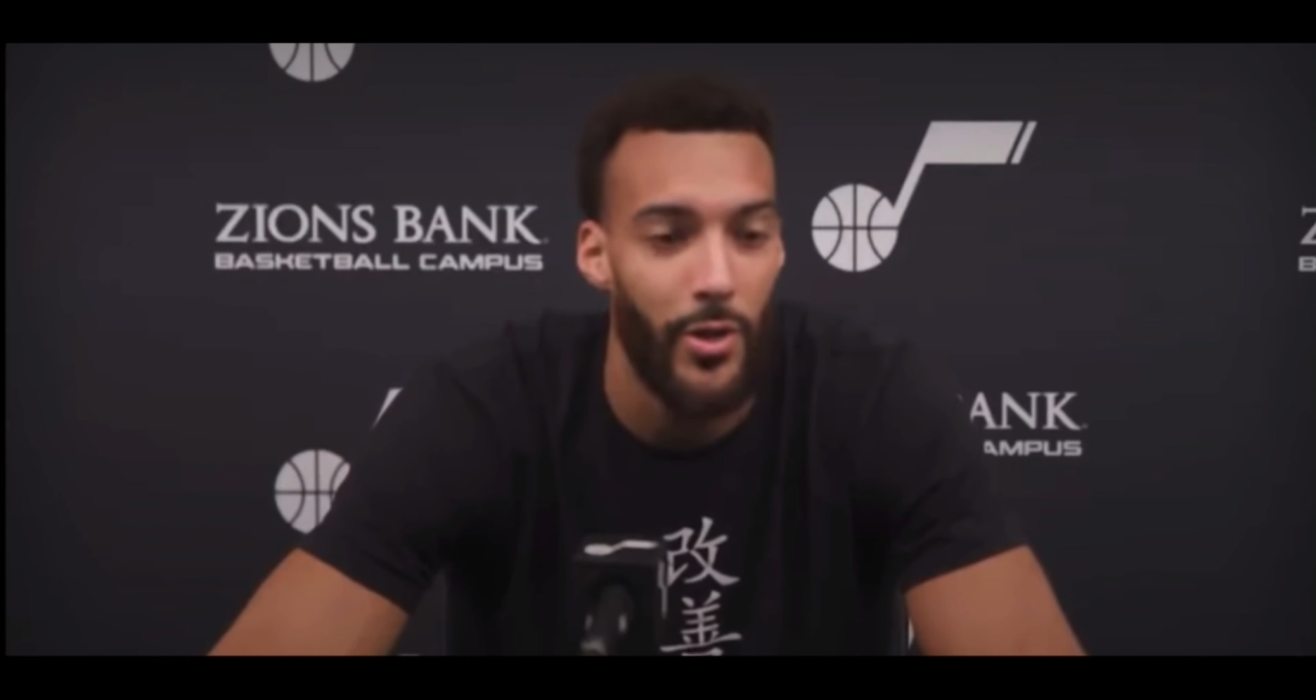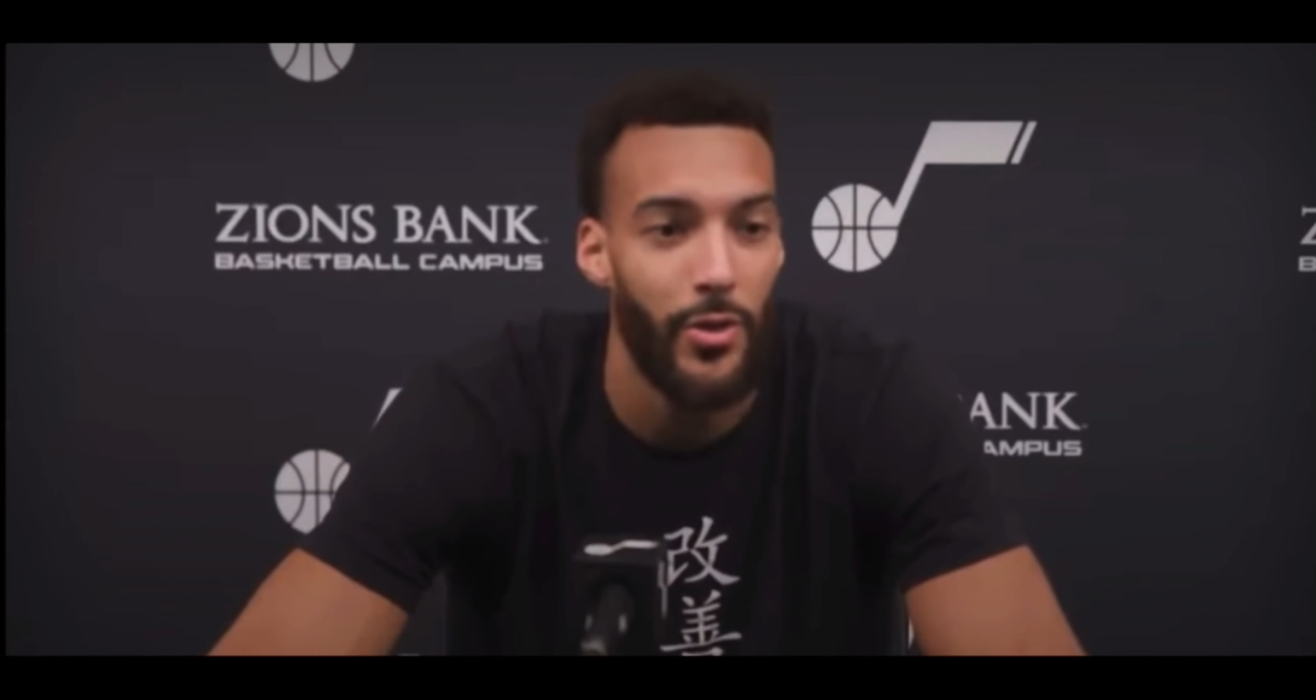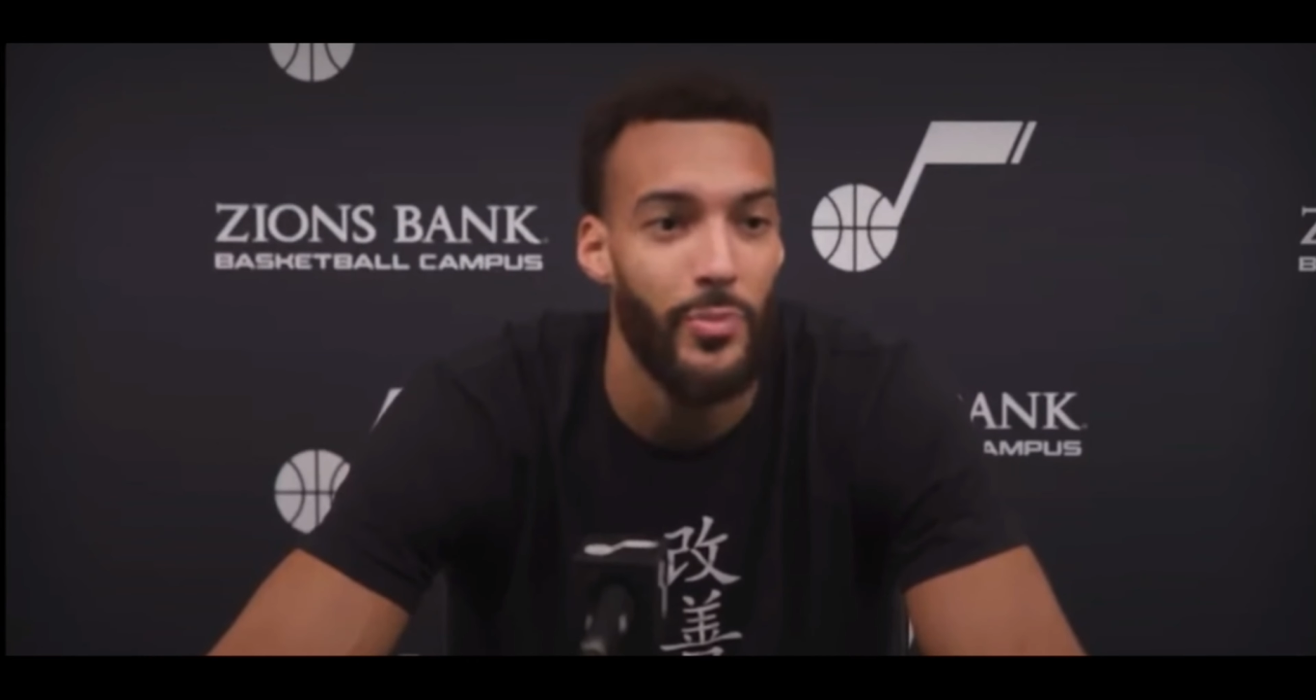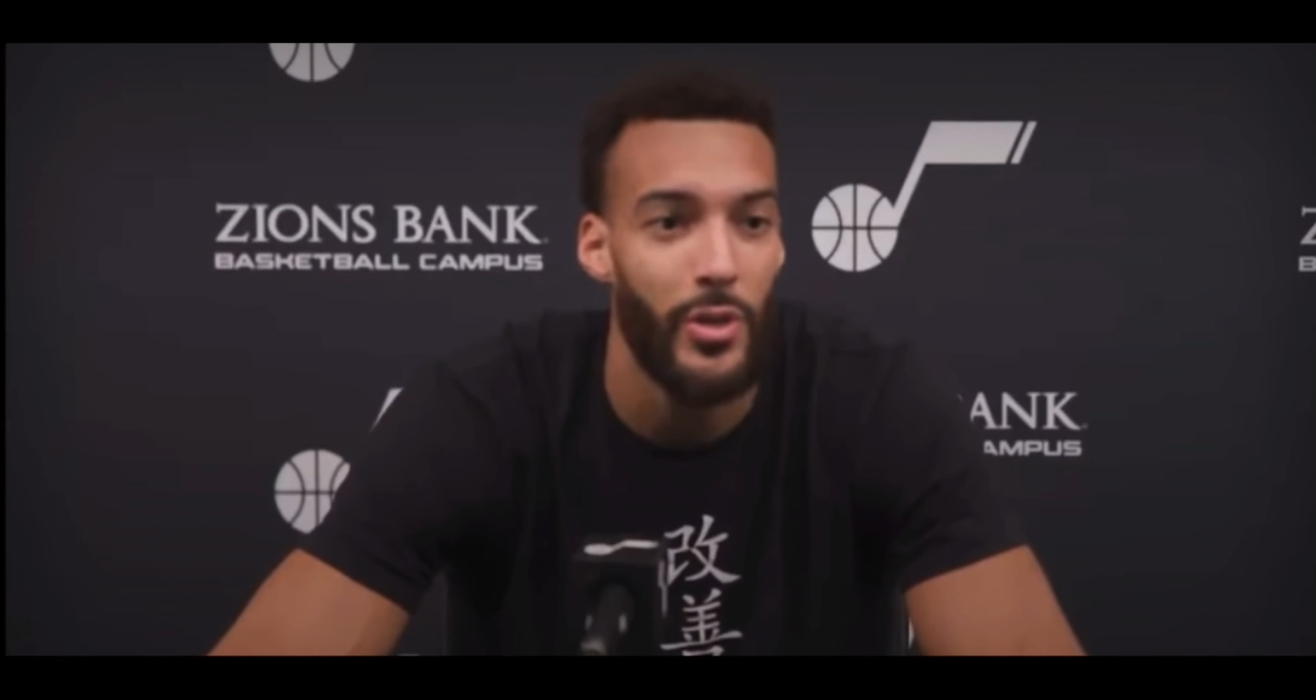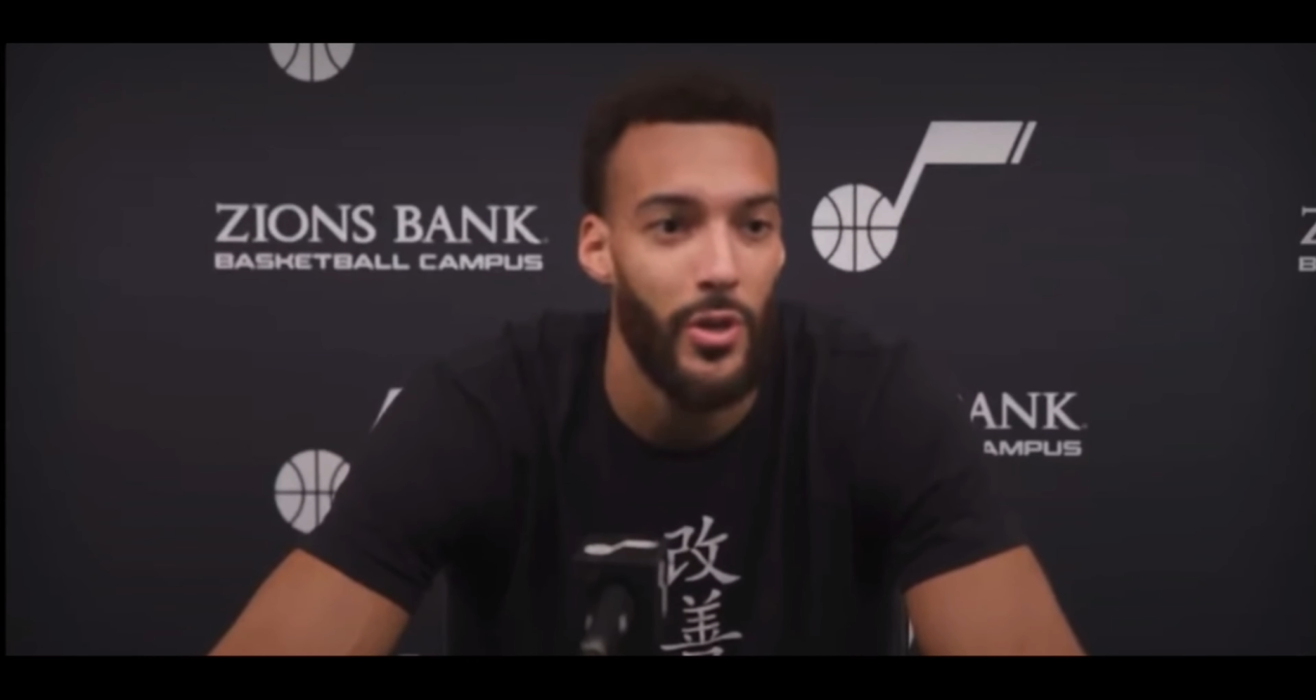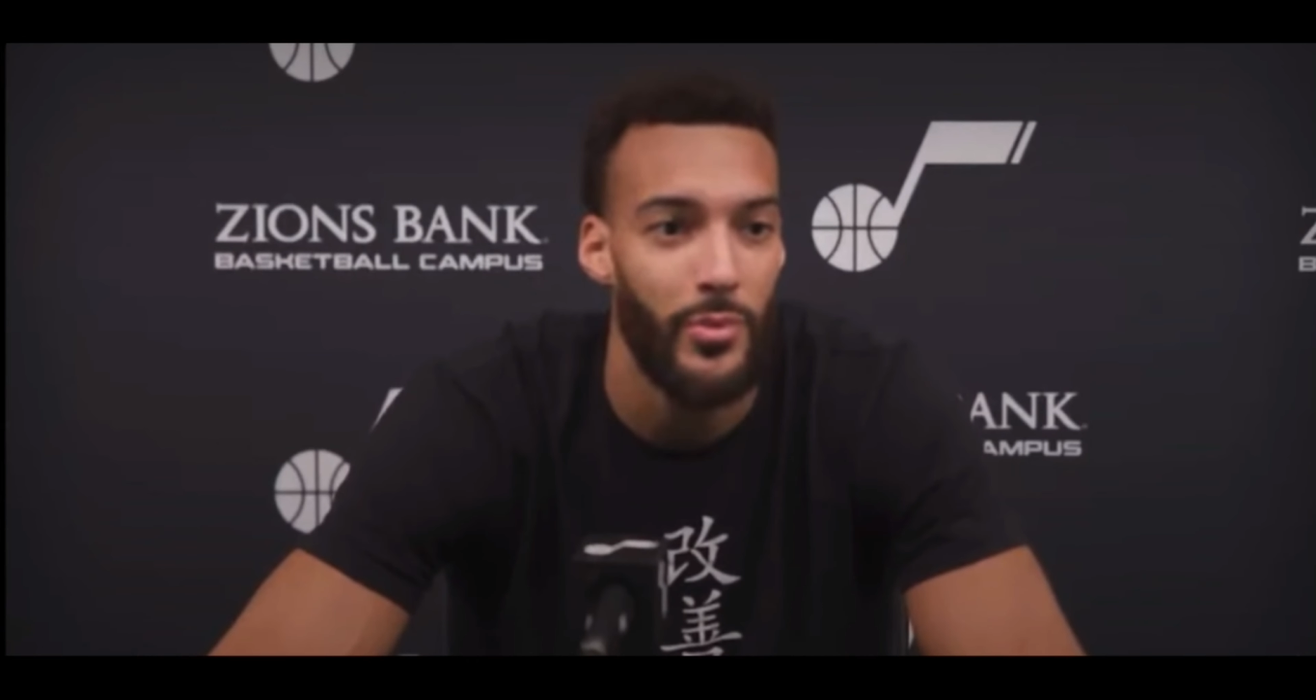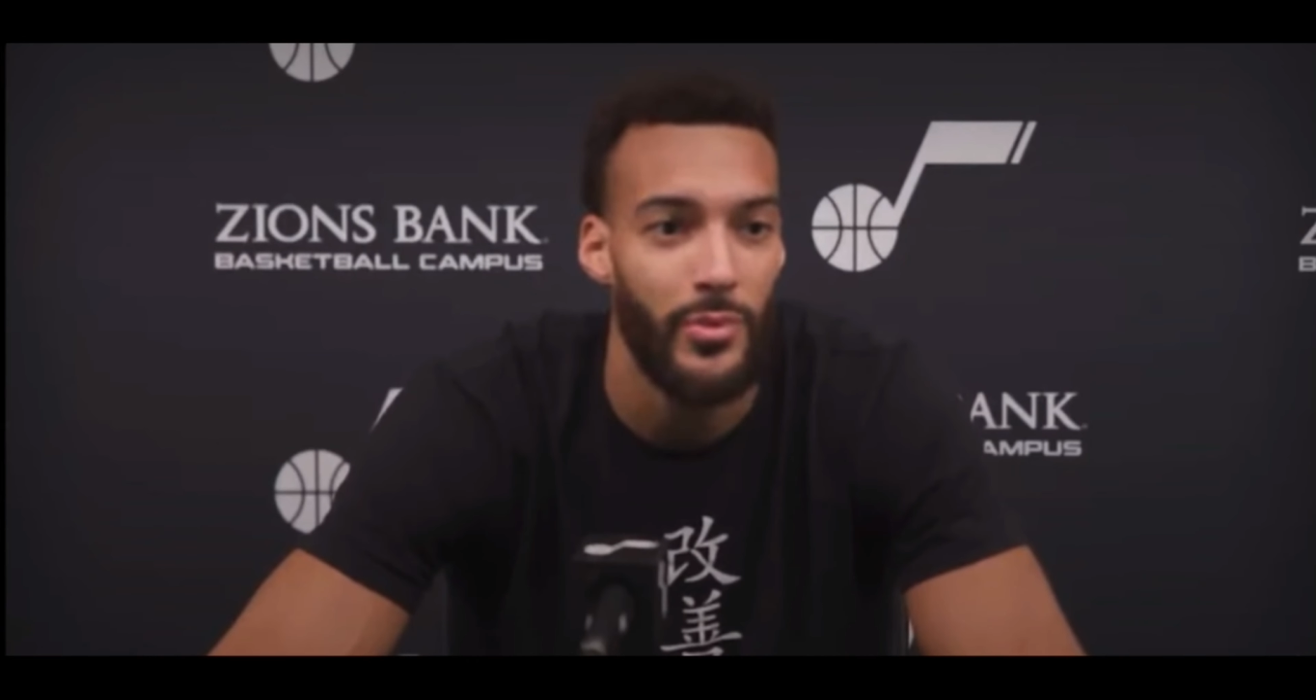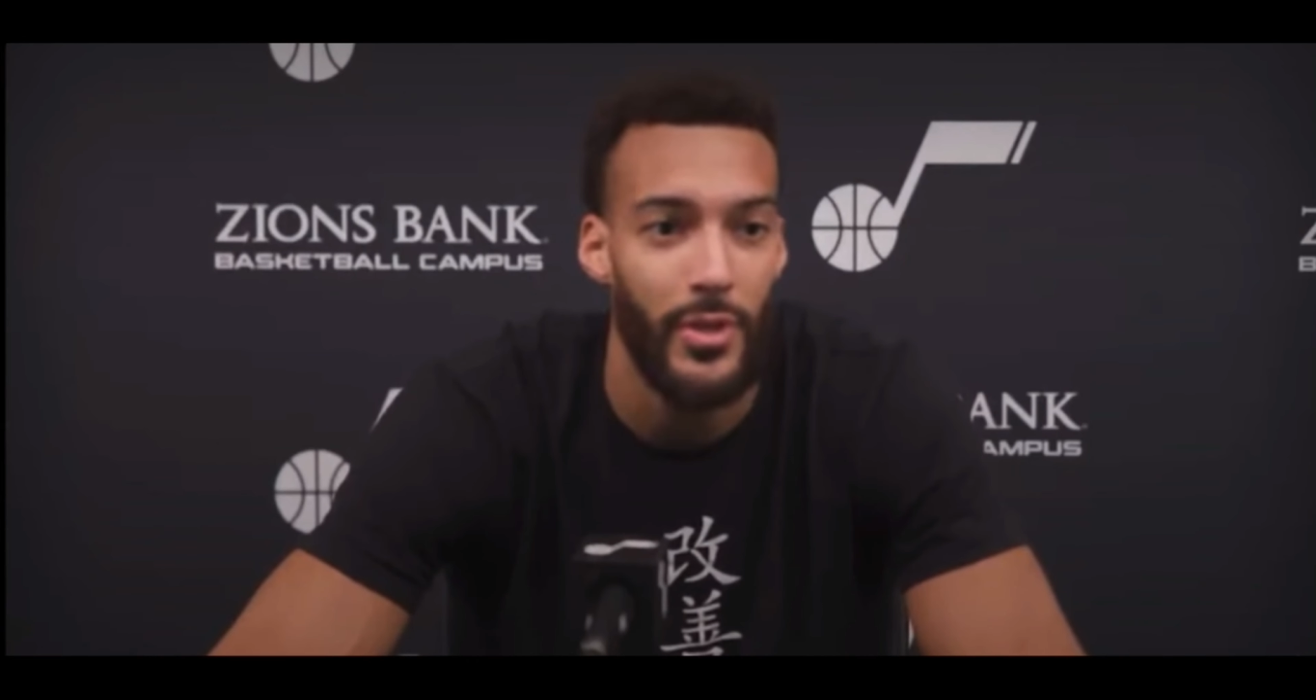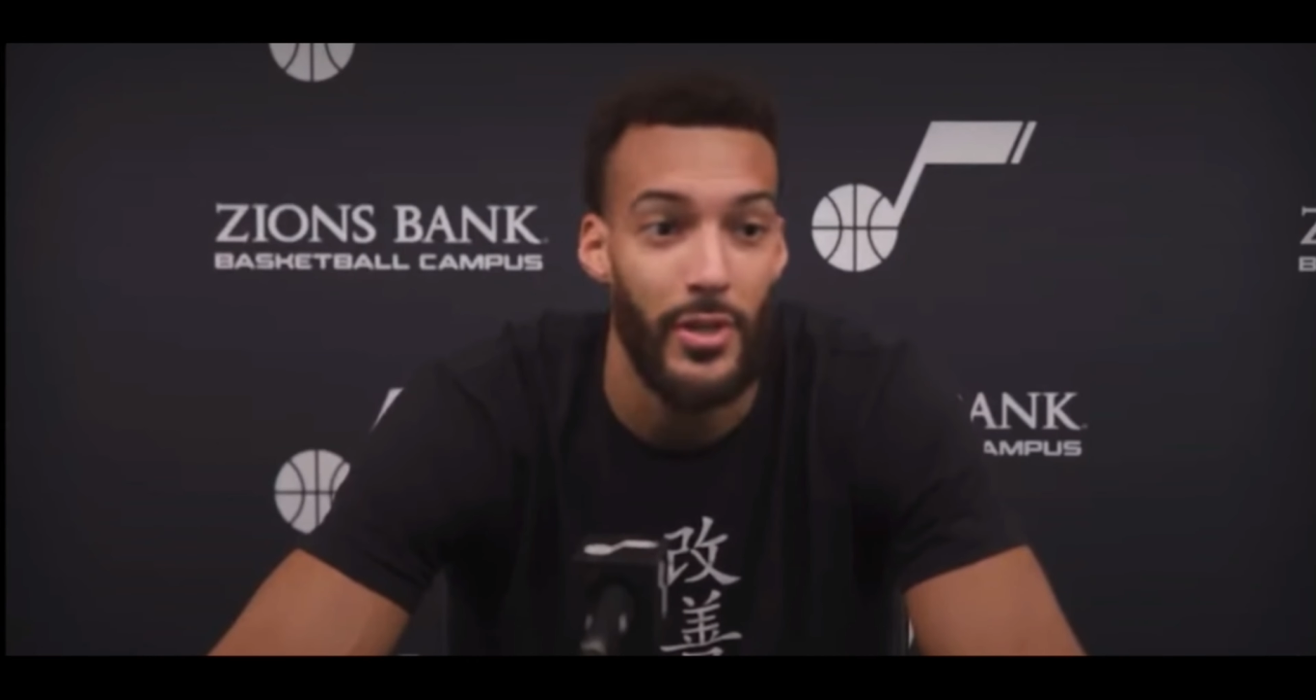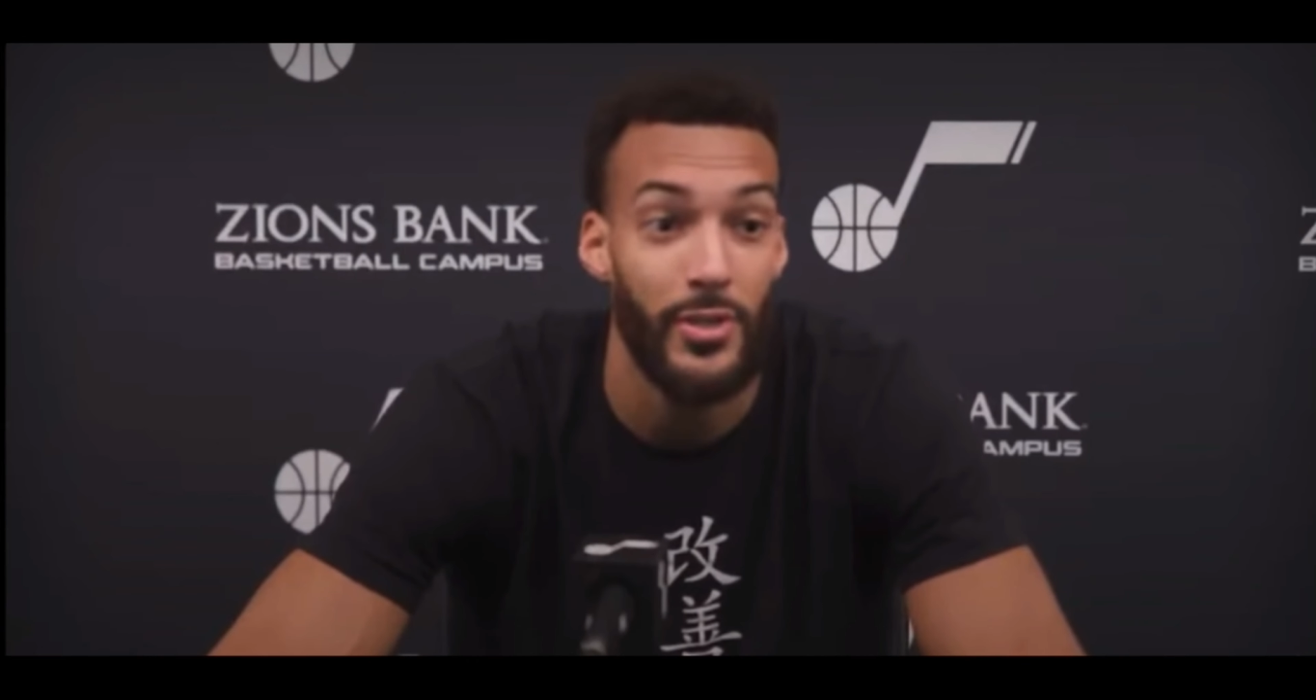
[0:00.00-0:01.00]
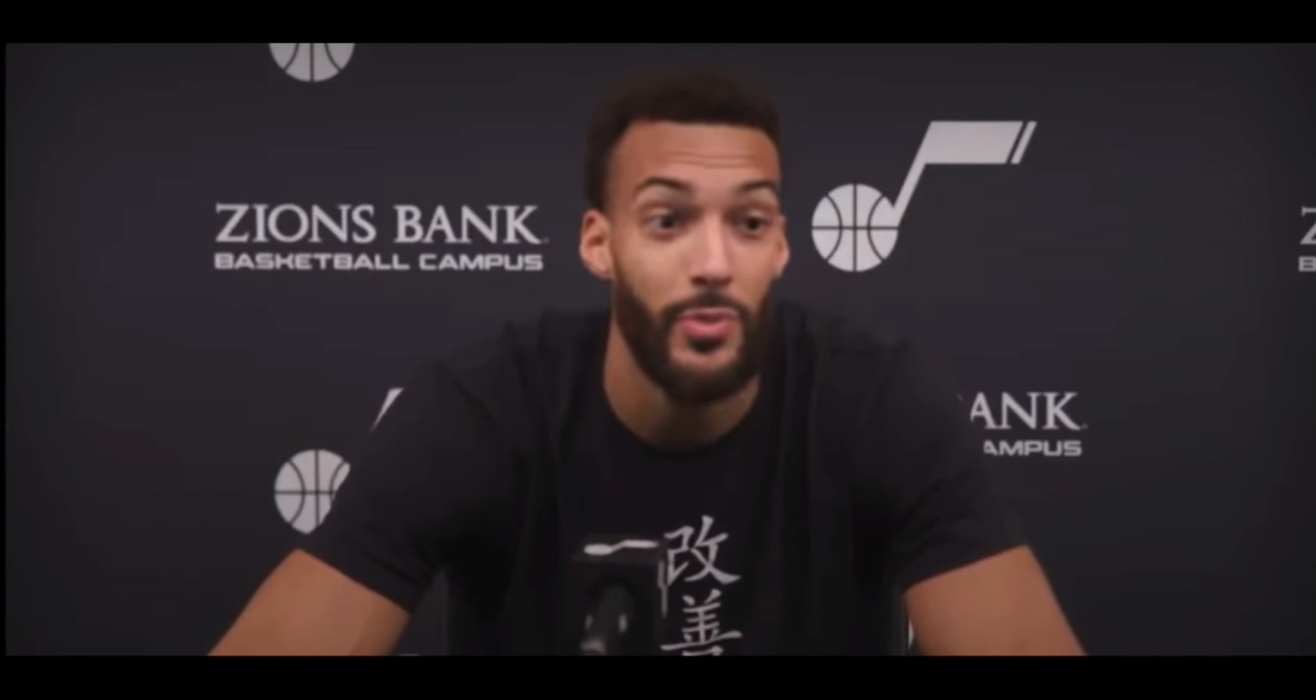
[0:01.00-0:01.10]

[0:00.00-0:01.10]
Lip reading: harder it becomes to take